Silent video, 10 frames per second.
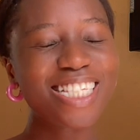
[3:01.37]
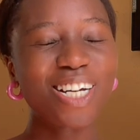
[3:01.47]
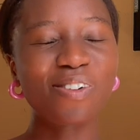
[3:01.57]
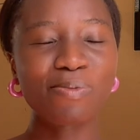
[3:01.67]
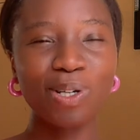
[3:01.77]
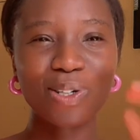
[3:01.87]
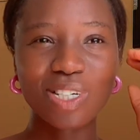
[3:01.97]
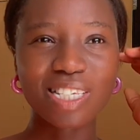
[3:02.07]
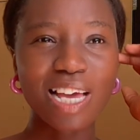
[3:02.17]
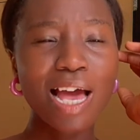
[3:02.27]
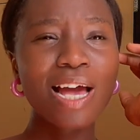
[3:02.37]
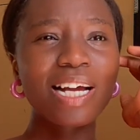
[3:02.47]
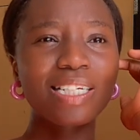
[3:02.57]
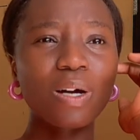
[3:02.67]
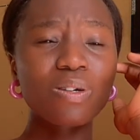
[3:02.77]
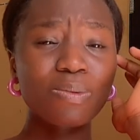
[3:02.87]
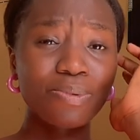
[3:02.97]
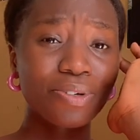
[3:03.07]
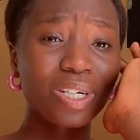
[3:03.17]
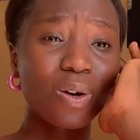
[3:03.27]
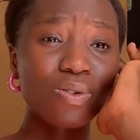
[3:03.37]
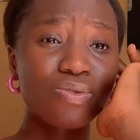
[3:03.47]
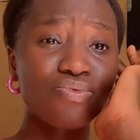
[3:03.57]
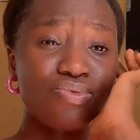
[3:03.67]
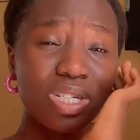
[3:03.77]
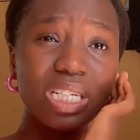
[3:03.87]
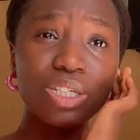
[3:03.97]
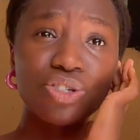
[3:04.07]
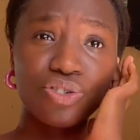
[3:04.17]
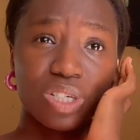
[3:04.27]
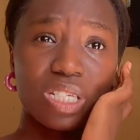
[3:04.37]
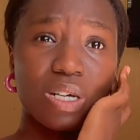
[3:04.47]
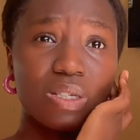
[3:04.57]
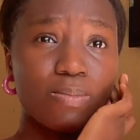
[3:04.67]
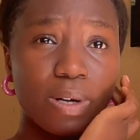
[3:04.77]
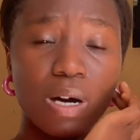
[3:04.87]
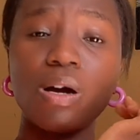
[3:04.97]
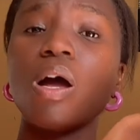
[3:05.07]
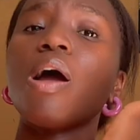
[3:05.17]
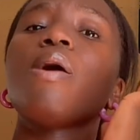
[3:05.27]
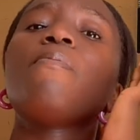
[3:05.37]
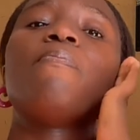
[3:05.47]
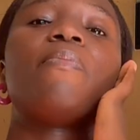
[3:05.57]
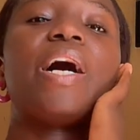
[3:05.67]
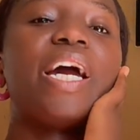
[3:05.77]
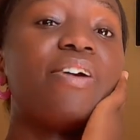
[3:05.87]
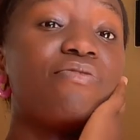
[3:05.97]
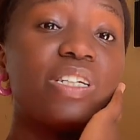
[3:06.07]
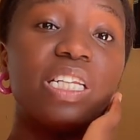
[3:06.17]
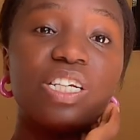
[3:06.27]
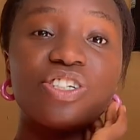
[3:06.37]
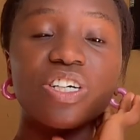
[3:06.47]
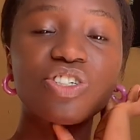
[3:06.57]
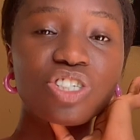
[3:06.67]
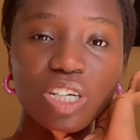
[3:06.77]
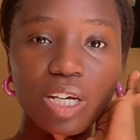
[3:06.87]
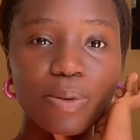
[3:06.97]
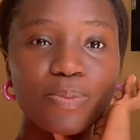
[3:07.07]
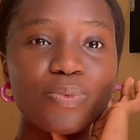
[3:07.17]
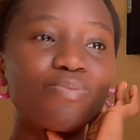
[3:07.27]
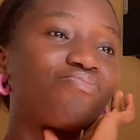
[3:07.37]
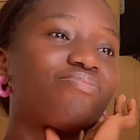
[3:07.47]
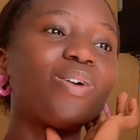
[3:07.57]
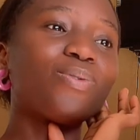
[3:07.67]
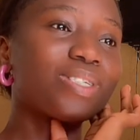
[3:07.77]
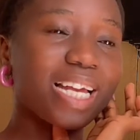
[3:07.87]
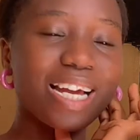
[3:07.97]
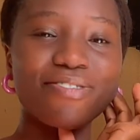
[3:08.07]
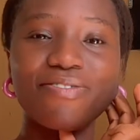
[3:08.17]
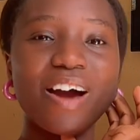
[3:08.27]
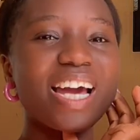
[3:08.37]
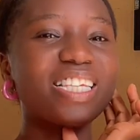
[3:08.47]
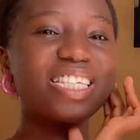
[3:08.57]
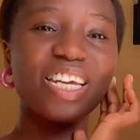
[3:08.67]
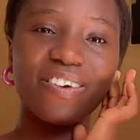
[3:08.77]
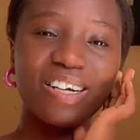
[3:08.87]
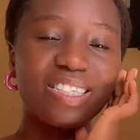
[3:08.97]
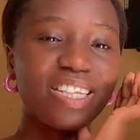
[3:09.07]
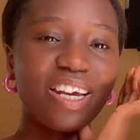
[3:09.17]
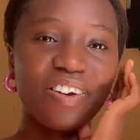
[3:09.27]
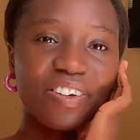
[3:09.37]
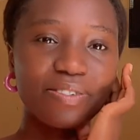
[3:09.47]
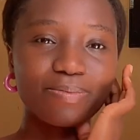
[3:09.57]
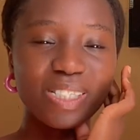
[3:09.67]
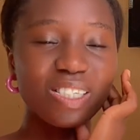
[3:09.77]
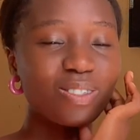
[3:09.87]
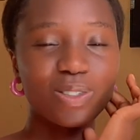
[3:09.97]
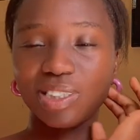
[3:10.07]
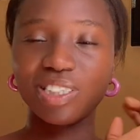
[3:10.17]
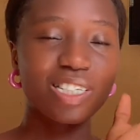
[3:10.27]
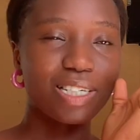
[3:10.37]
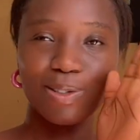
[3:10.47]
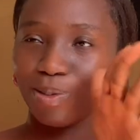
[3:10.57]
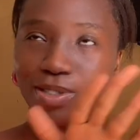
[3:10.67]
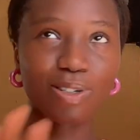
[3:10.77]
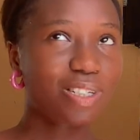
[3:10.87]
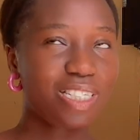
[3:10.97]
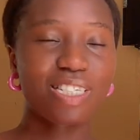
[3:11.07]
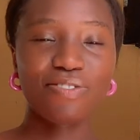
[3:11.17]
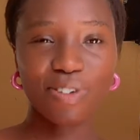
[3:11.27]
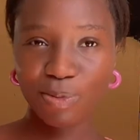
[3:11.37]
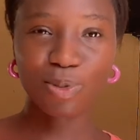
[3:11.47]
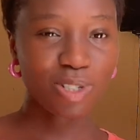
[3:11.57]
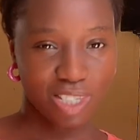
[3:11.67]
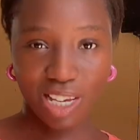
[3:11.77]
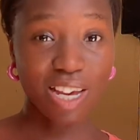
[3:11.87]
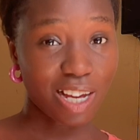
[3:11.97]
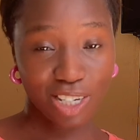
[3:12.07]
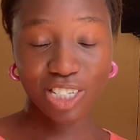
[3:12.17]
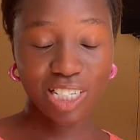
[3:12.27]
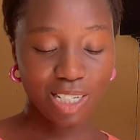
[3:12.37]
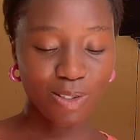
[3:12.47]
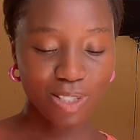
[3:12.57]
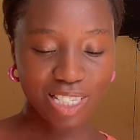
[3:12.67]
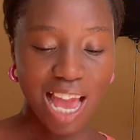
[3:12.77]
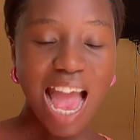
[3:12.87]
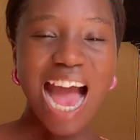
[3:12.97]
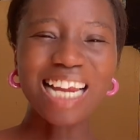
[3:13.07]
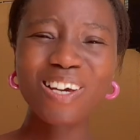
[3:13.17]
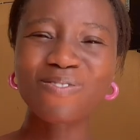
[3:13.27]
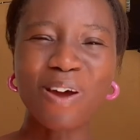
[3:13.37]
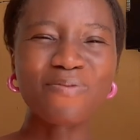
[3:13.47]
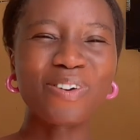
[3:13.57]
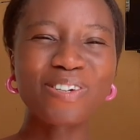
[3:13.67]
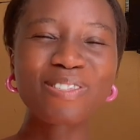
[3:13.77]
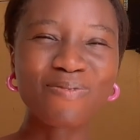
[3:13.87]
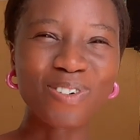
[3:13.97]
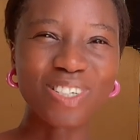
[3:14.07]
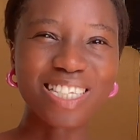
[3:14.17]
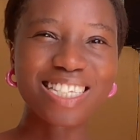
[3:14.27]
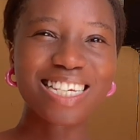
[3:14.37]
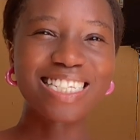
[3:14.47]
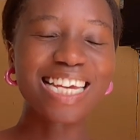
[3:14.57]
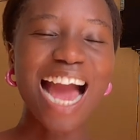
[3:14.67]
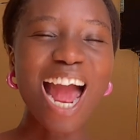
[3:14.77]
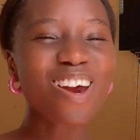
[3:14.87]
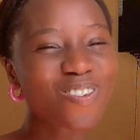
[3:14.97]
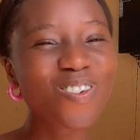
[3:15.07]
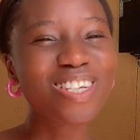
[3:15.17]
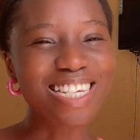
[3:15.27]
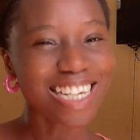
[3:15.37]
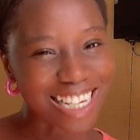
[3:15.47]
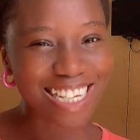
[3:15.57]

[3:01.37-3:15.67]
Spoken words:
that way, because that was a period I was really stressed out about my relationship. There was like fights here and there. So it's just a lot, honestly. February was actually a lot. And that was my birth month. The irony.